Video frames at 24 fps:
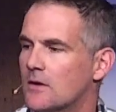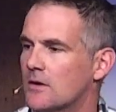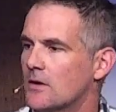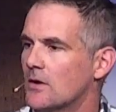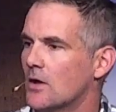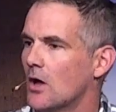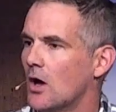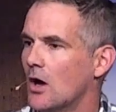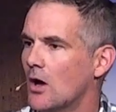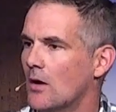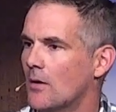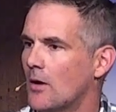
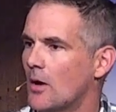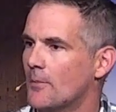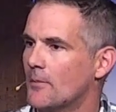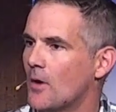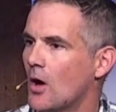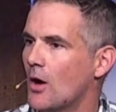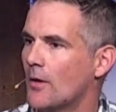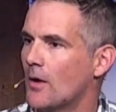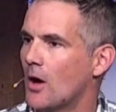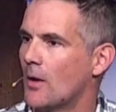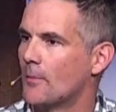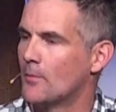
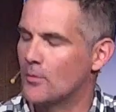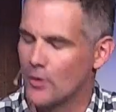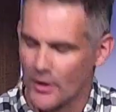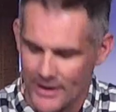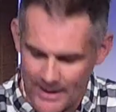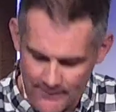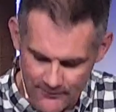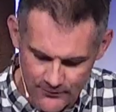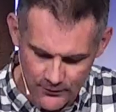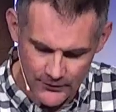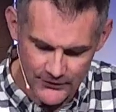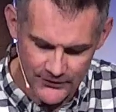I'm not
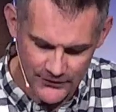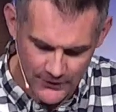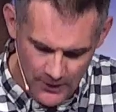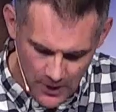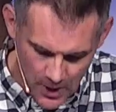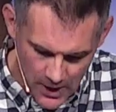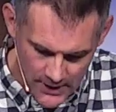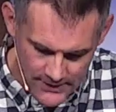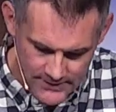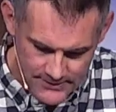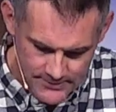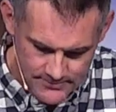up for it
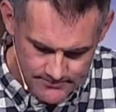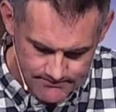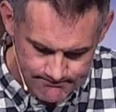tonight.